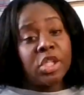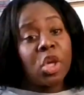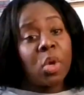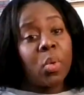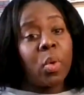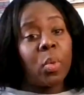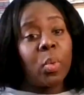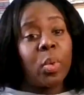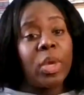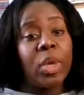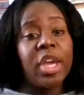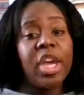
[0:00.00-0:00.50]

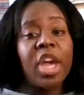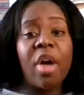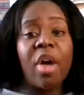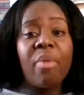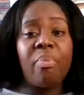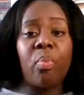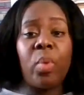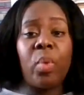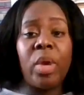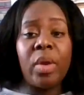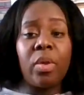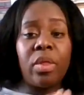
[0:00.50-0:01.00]
So when
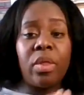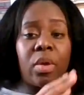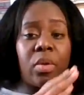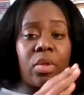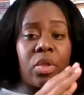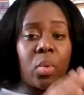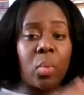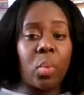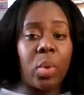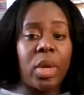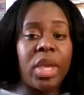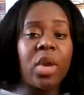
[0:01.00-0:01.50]

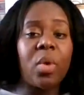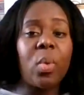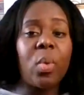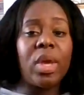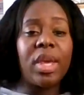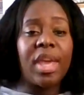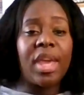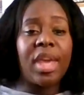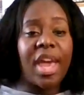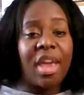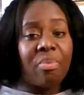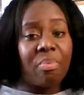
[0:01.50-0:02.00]
the
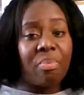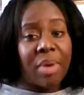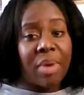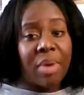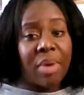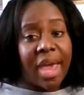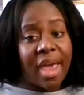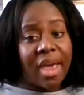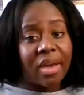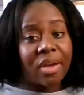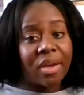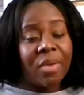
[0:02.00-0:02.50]
week we came
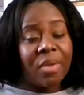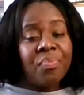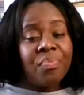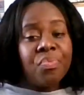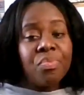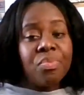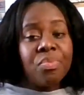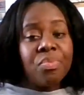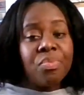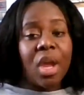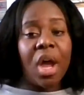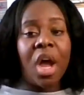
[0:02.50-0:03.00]
back
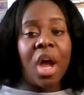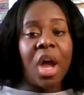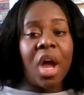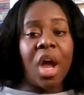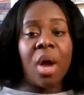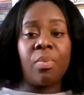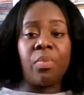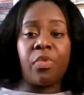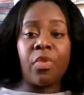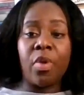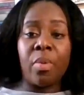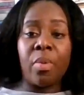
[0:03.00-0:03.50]

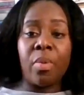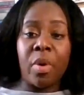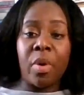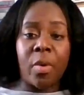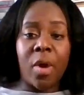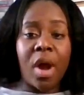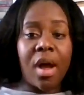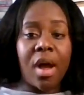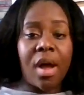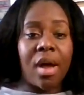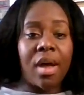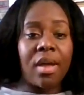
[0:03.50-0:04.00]
from
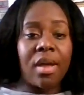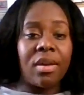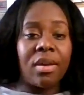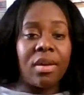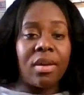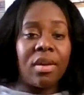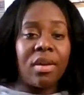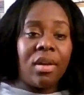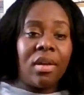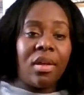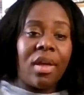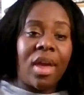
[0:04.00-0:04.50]

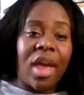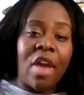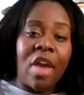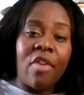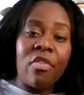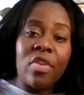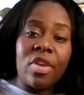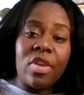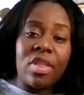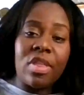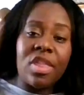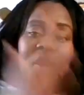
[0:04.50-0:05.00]
abroad,
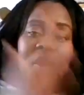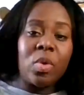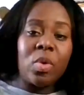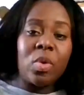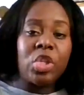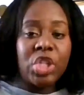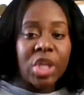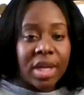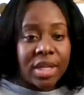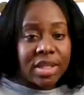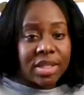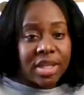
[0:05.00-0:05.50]
everything
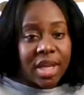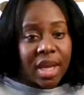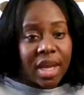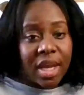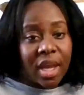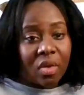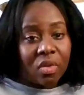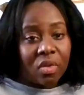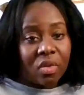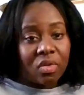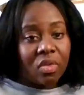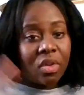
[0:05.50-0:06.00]
was shut
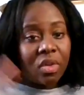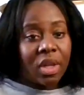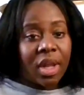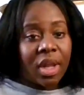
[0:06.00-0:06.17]
down.